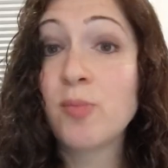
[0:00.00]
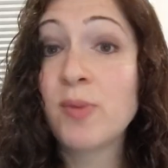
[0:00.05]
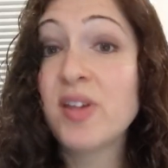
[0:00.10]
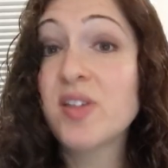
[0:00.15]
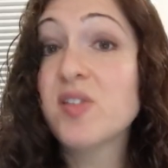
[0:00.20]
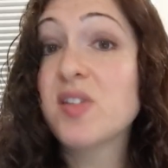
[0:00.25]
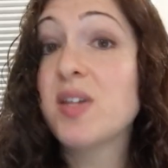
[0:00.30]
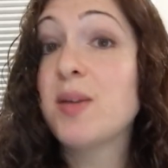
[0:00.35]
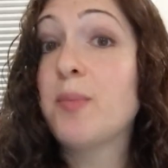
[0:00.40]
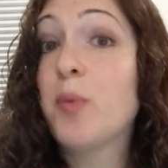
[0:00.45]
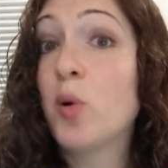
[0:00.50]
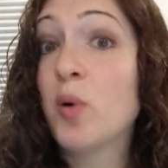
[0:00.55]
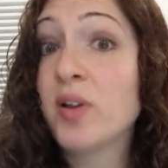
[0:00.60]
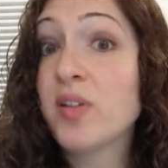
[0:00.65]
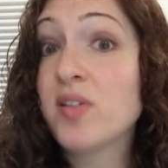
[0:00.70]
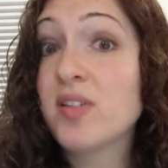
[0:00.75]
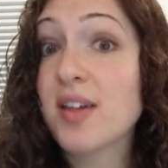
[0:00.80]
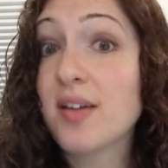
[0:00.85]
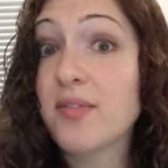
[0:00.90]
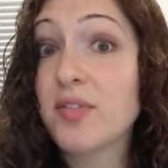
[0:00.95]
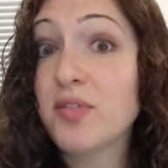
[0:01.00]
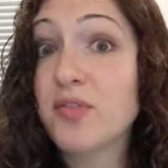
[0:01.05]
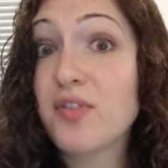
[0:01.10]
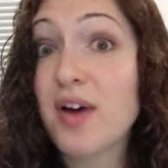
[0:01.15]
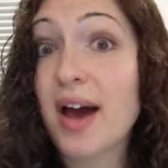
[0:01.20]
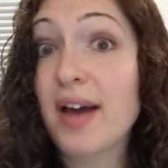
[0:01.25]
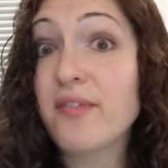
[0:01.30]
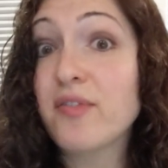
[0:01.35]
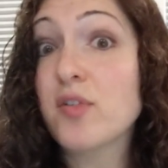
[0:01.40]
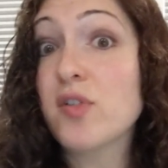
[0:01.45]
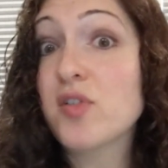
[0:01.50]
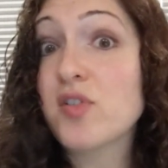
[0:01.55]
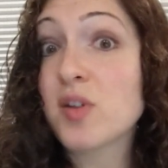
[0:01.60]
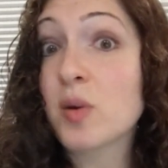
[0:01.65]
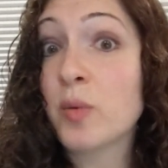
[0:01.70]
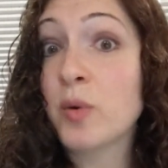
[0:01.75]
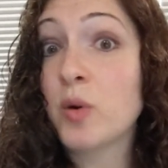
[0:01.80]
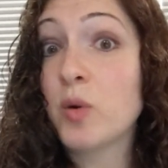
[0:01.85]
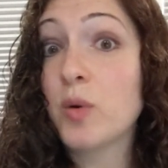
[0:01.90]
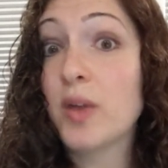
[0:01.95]
You may see zero point seven five for
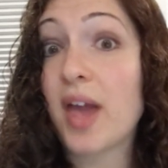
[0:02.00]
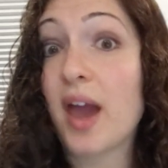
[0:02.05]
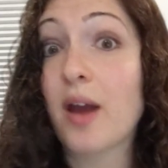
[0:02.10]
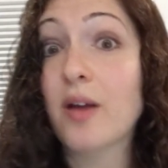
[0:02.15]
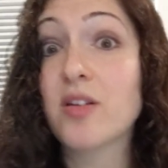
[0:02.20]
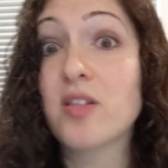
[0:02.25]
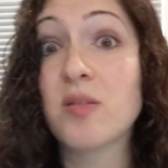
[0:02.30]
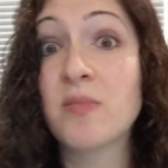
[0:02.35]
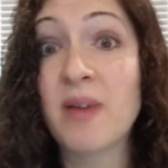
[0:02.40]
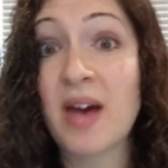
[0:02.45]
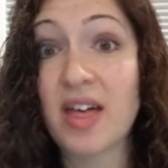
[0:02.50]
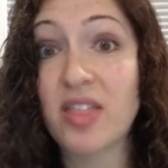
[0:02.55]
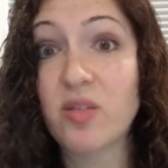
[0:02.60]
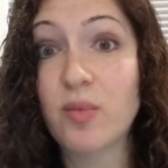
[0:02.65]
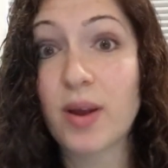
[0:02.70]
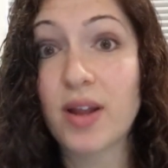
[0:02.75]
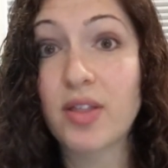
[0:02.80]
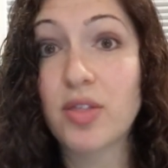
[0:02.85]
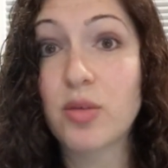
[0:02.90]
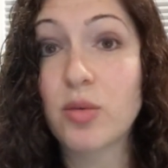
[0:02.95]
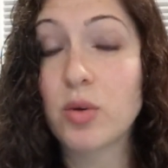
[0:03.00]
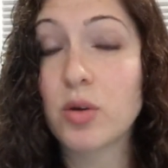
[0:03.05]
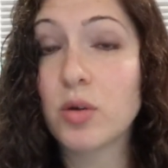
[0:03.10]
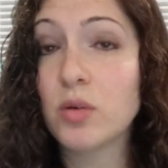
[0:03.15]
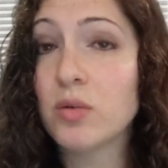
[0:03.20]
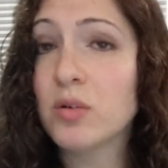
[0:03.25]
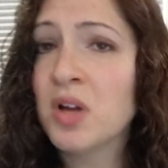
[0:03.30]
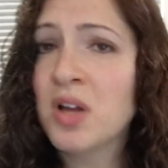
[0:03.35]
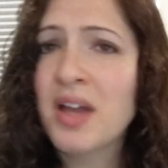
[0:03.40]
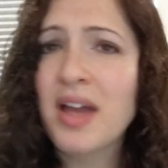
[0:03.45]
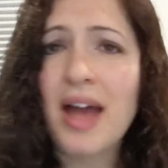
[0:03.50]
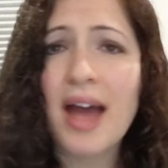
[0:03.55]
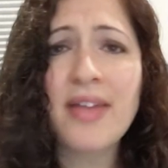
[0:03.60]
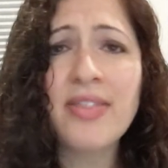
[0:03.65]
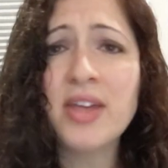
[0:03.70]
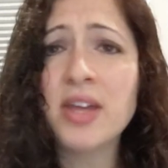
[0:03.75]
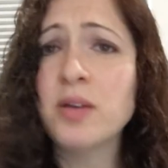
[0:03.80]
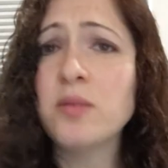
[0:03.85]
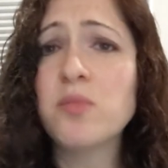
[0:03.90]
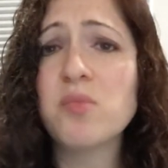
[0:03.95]
someone who carried the math right through,
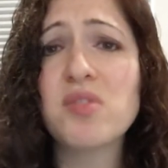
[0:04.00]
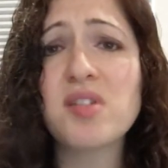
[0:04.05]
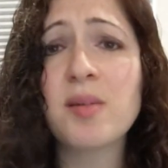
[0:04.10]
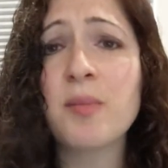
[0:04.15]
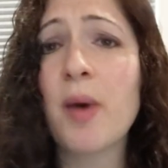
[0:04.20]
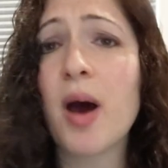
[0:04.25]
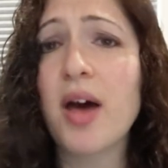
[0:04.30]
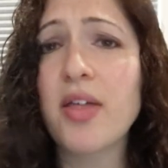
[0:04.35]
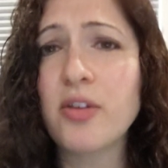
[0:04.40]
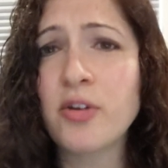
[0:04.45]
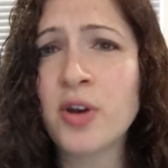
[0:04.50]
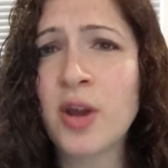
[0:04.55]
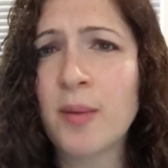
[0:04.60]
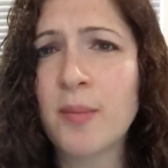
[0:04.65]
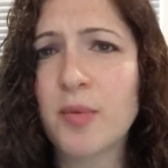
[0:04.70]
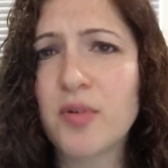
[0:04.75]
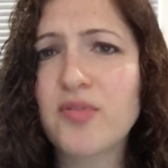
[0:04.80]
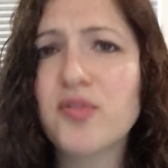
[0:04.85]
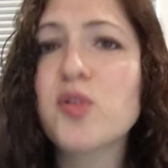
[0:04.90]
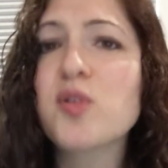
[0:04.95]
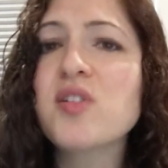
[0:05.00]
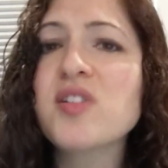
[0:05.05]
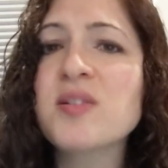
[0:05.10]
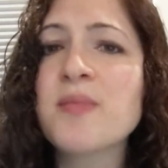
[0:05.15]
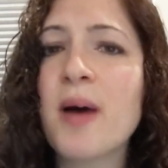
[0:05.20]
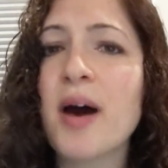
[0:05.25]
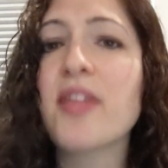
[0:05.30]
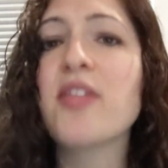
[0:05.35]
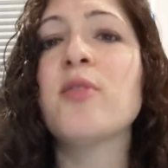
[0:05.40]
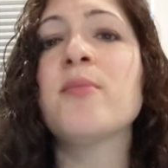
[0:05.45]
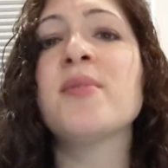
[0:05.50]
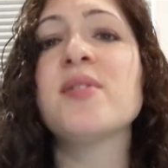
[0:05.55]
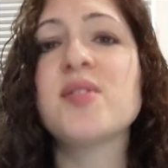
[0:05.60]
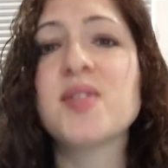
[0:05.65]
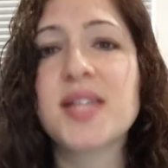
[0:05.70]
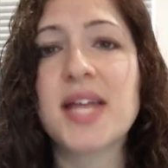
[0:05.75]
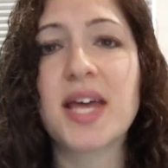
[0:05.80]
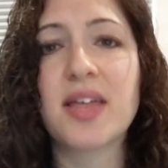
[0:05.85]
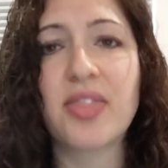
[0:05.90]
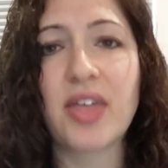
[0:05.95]
and then some other number for some other
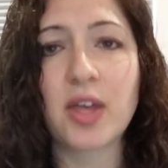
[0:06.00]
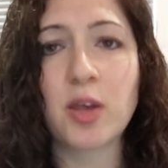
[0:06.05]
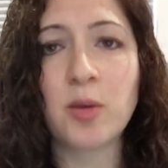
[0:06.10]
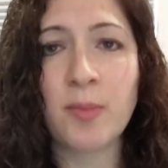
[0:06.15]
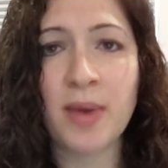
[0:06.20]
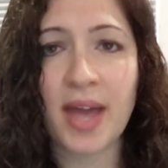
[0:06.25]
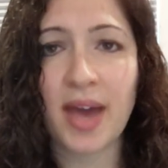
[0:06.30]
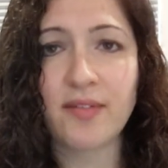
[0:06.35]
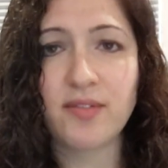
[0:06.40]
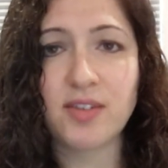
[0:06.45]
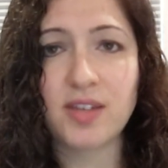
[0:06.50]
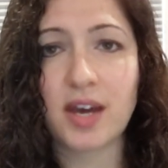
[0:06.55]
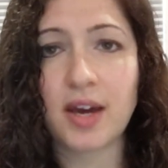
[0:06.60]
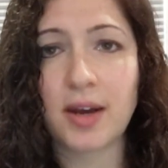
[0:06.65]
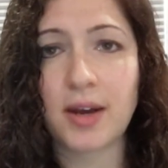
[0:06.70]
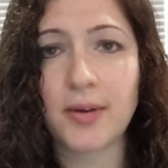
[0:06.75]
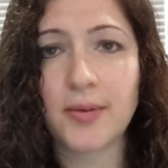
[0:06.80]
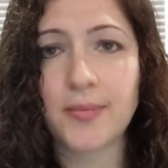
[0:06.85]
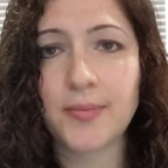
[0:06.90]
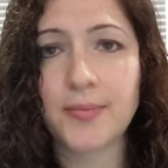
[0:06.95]
mistake that you may have done.